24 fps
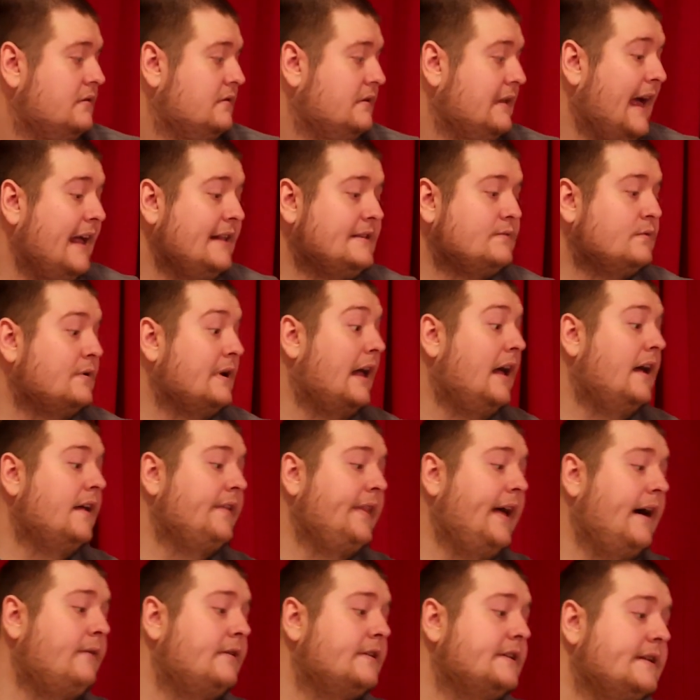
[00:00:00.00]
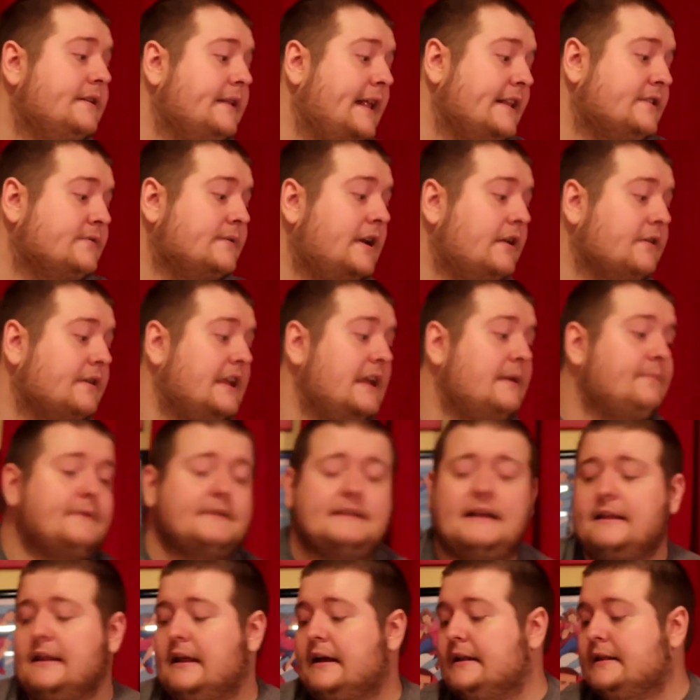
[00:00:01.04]
That's one I'll keep
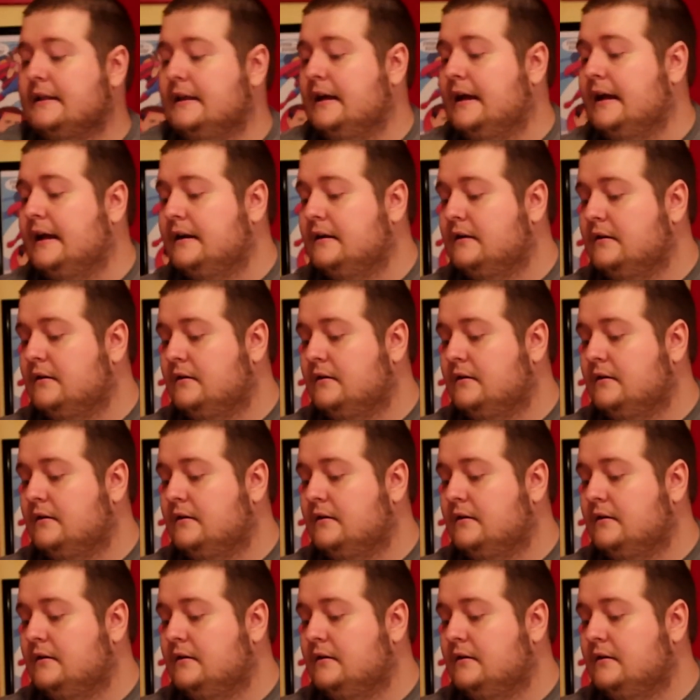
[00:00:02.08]
because I like that.